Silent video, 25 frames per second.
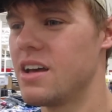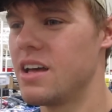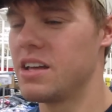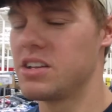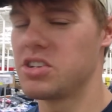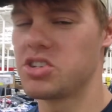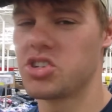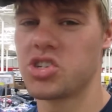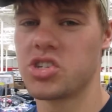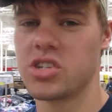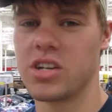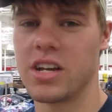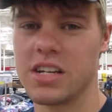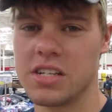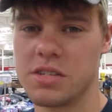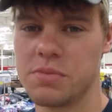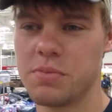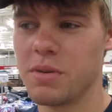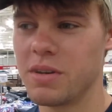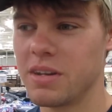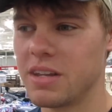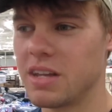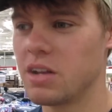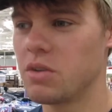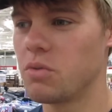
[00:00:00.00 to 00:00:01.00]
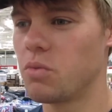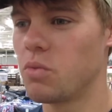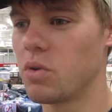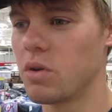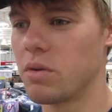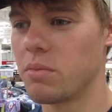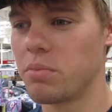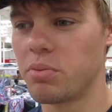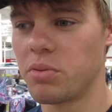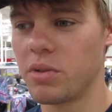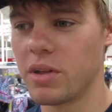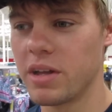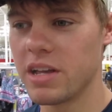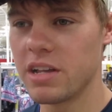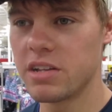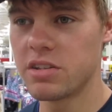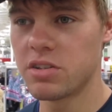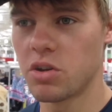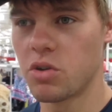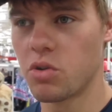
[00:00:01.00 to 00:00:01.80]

it's just nice to be able to get in one place.